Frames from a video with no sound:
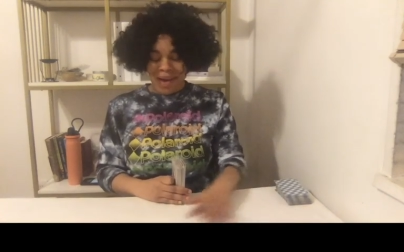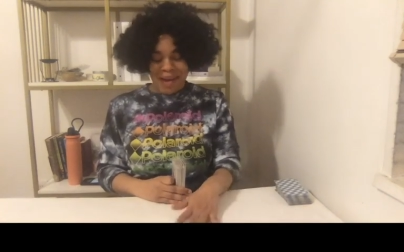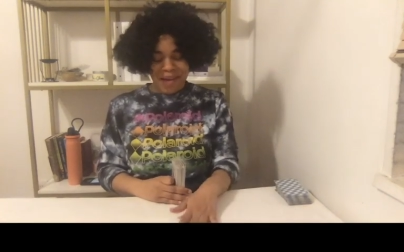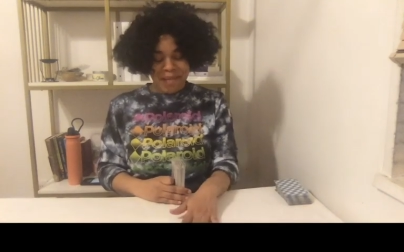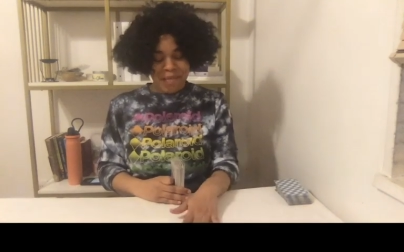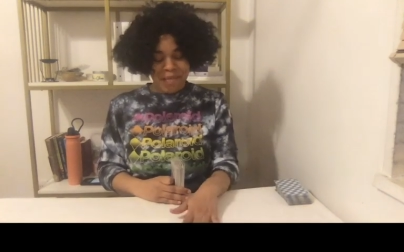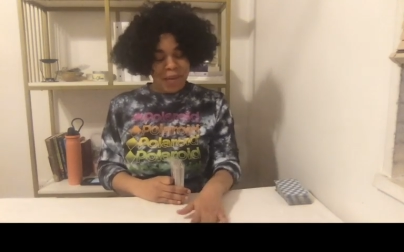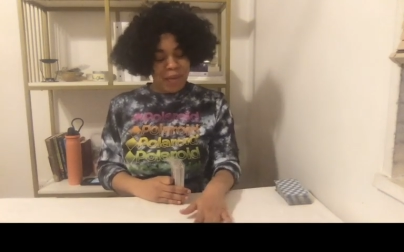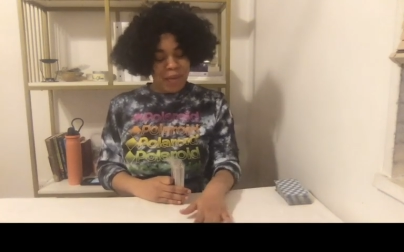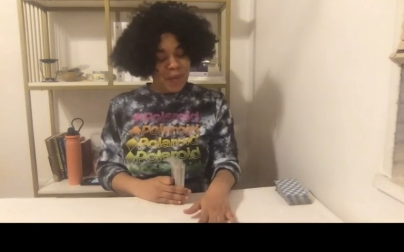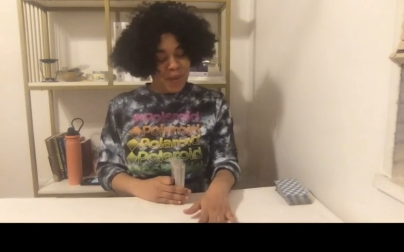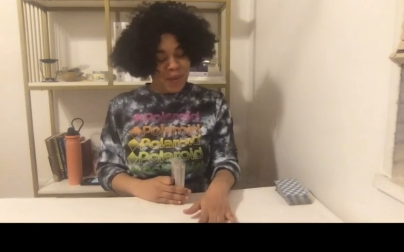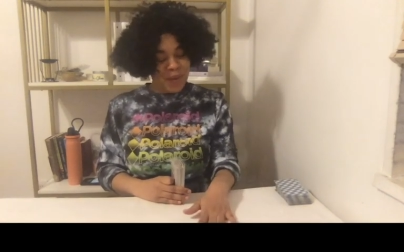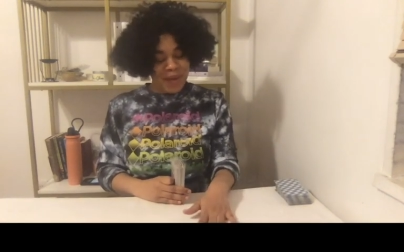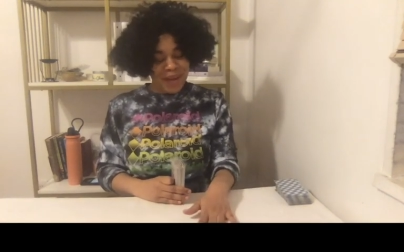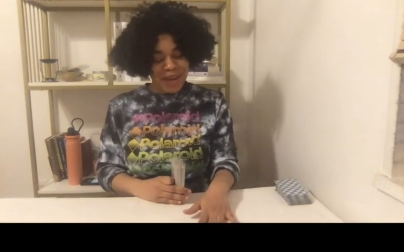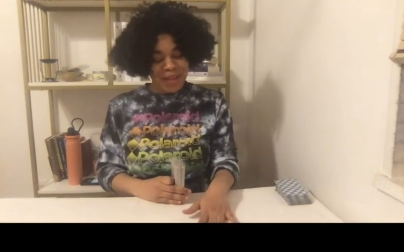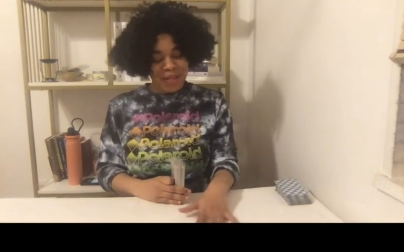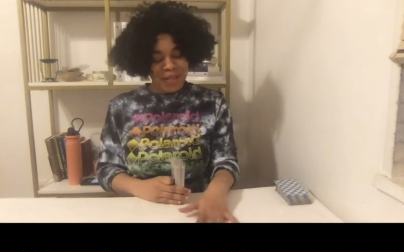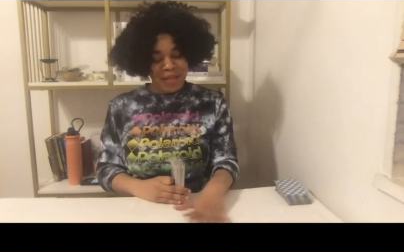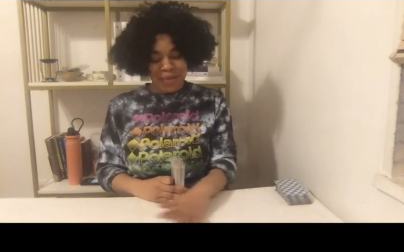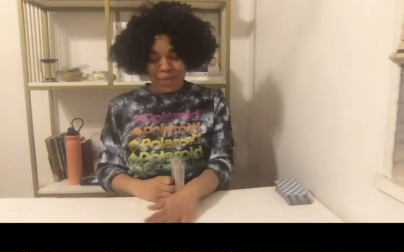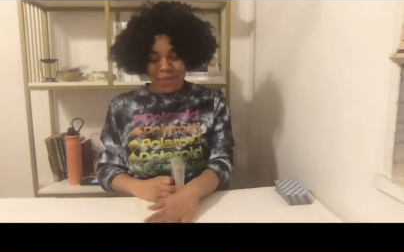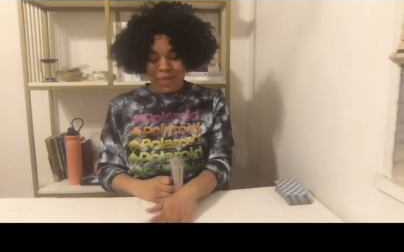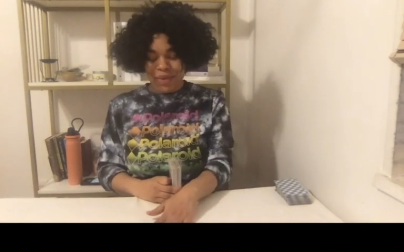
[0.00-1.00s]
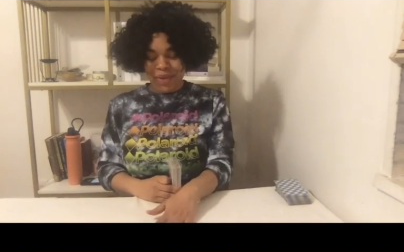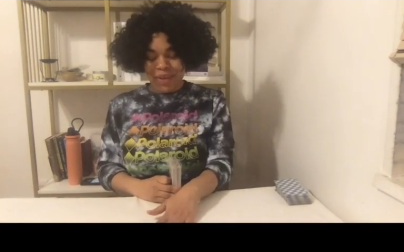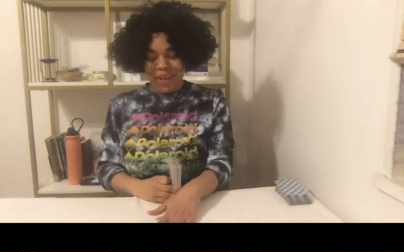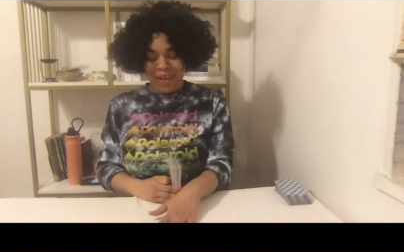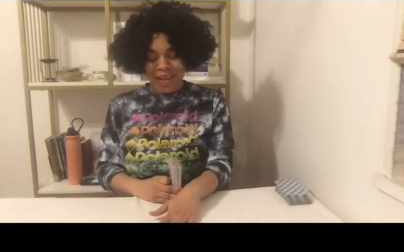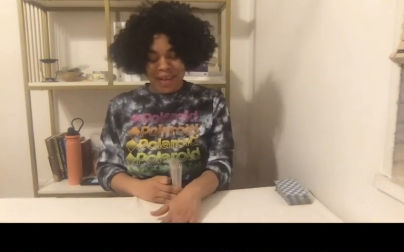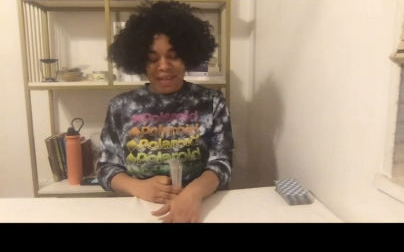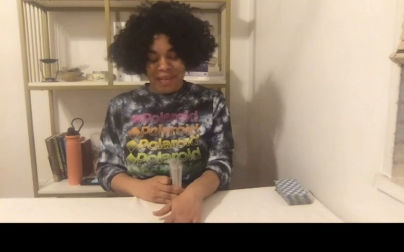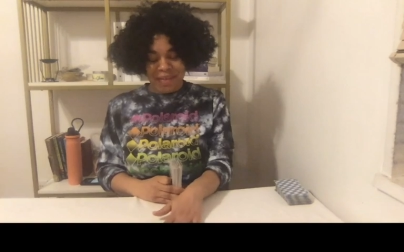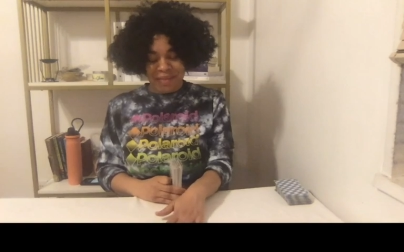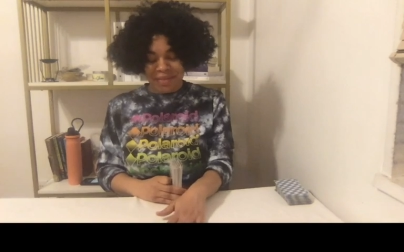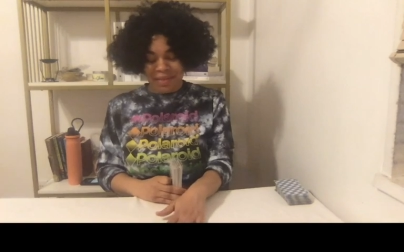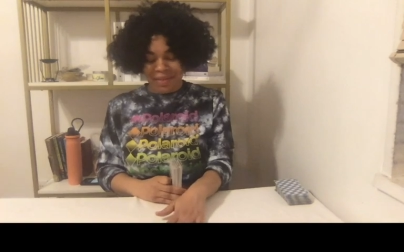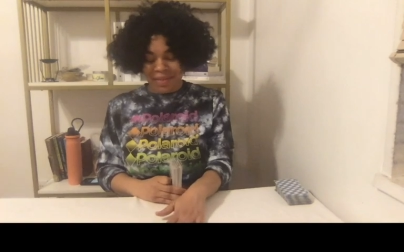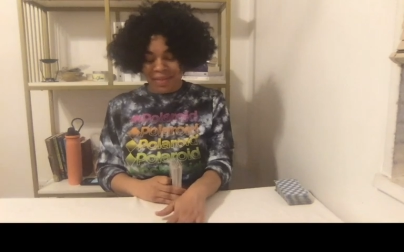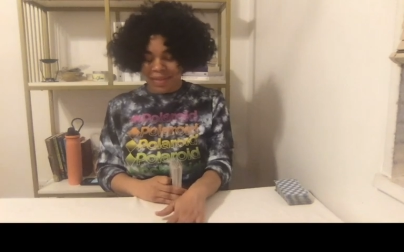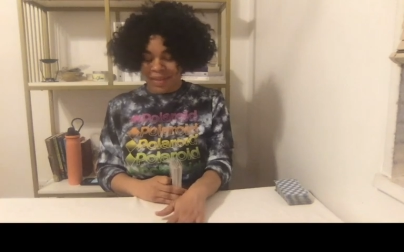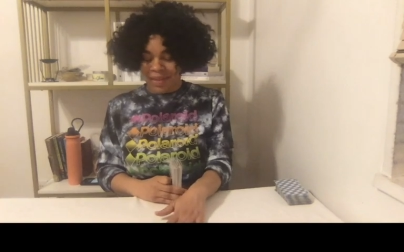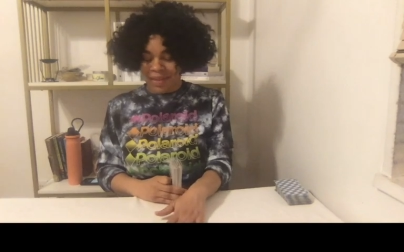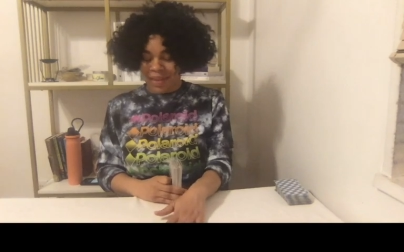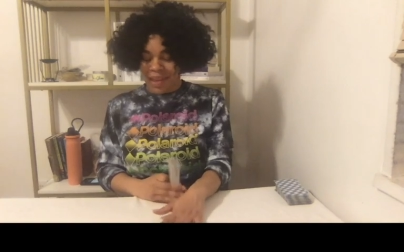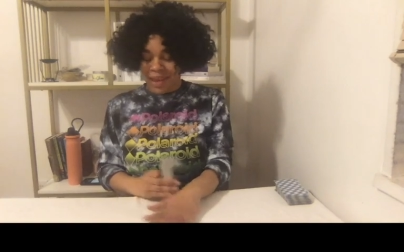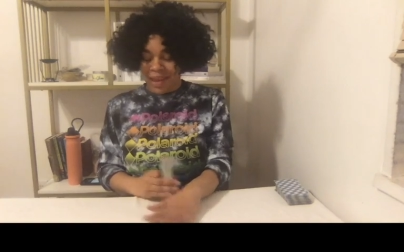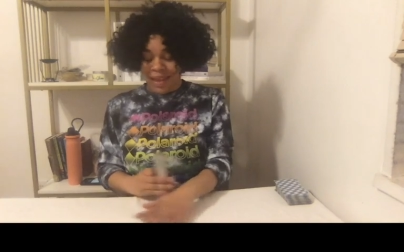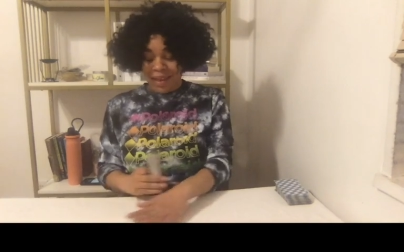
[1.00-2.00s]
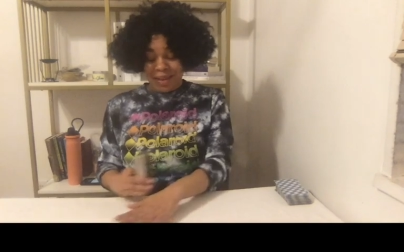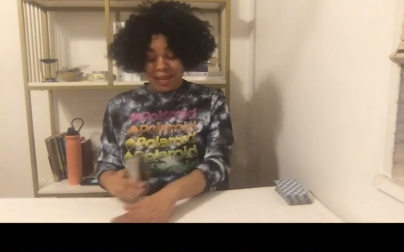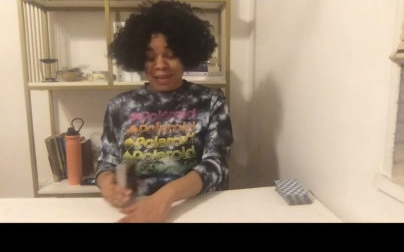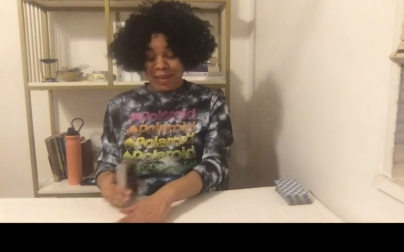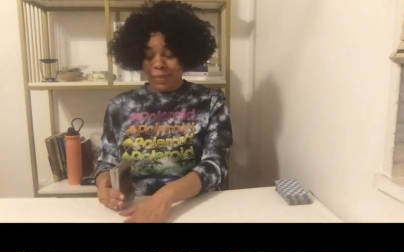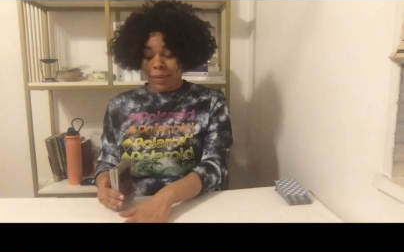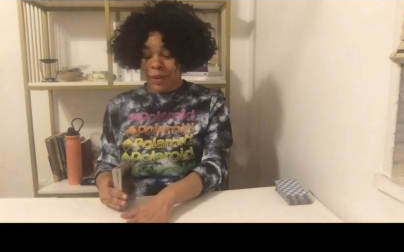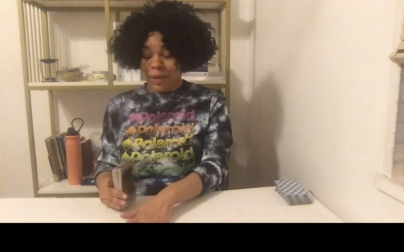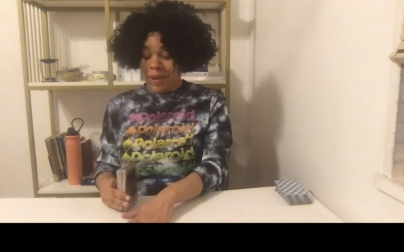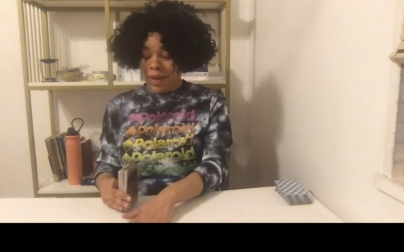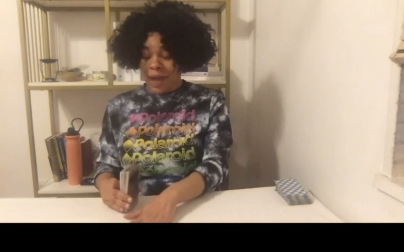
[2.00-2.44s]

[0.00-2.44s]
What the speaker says: but we'll get through it. Spirit